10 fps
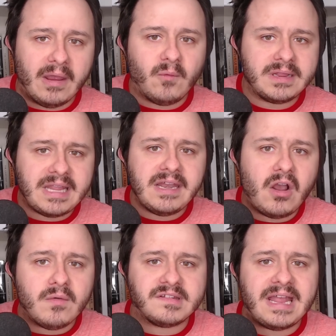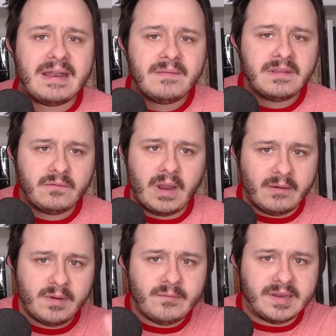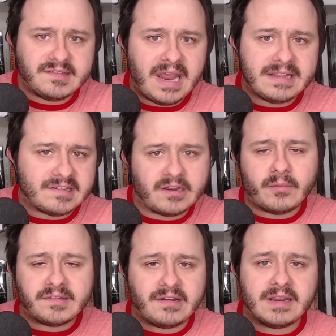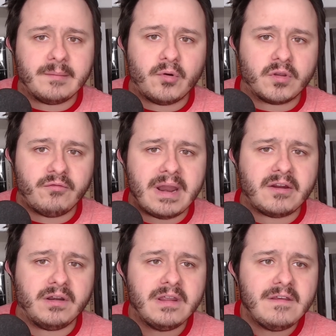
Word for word: And what they know is that, and we've been saying this, I don't want to sound like a broken record,